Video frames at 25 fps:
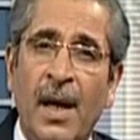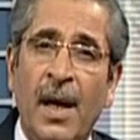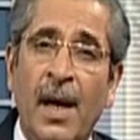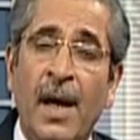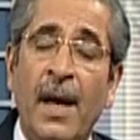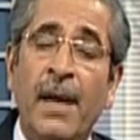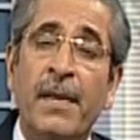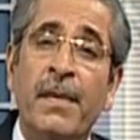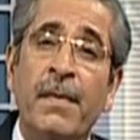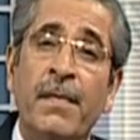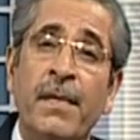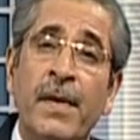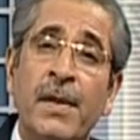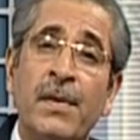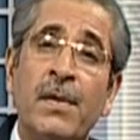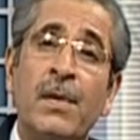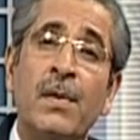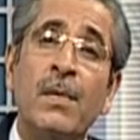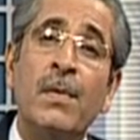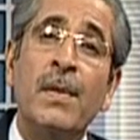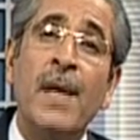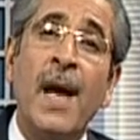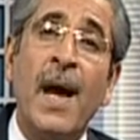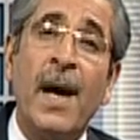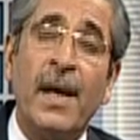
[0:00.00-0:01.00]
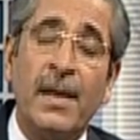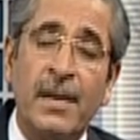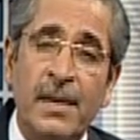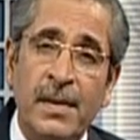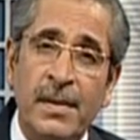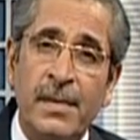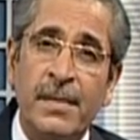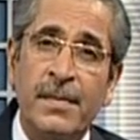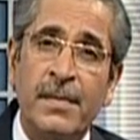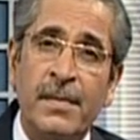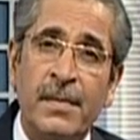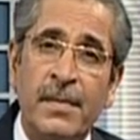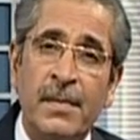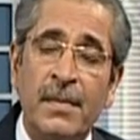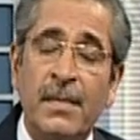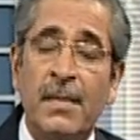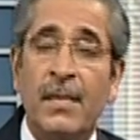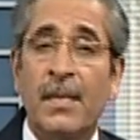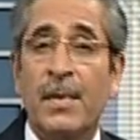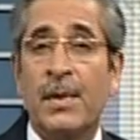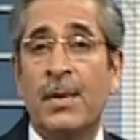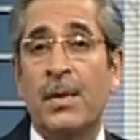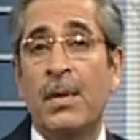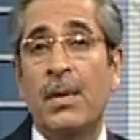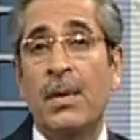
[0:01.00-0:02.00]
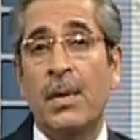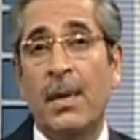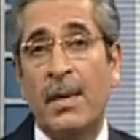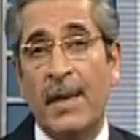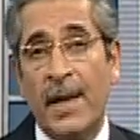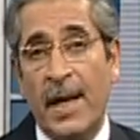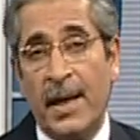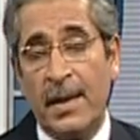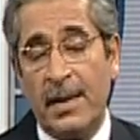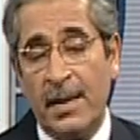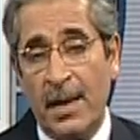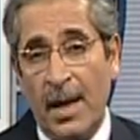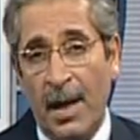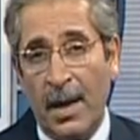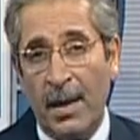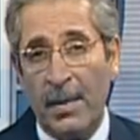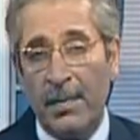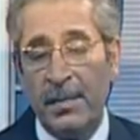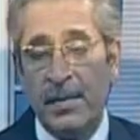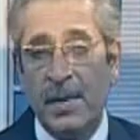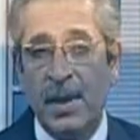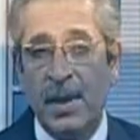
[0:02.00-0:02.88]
And the way to do that, you know that now.